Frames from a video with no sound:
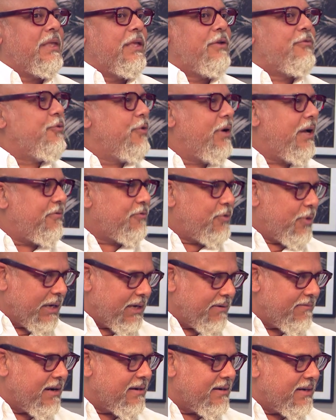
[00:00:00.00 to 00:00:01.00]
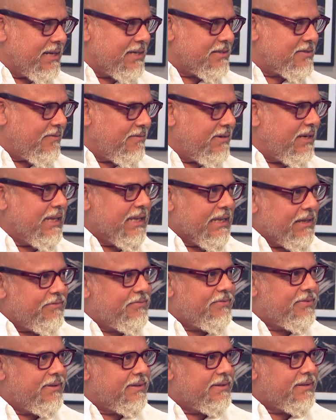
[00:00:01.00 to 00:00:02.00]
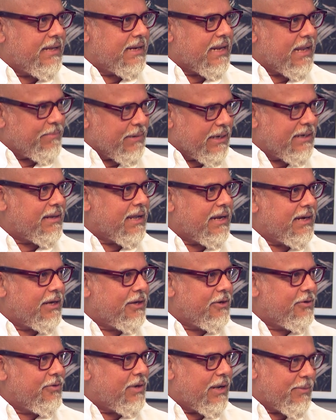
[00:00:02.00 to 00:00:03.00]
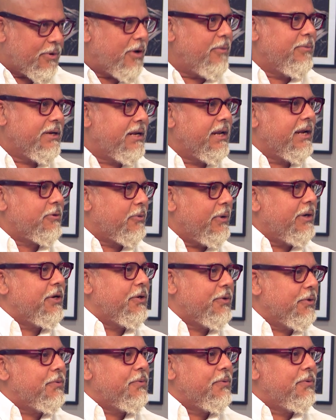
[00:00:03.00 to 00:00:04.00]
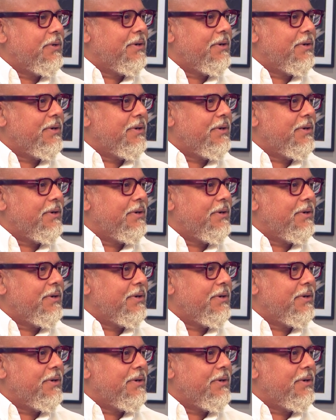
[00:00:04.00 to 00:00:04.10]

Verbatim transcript: if you have 21 days of leave that I'm entitled to, I'll probably take 22.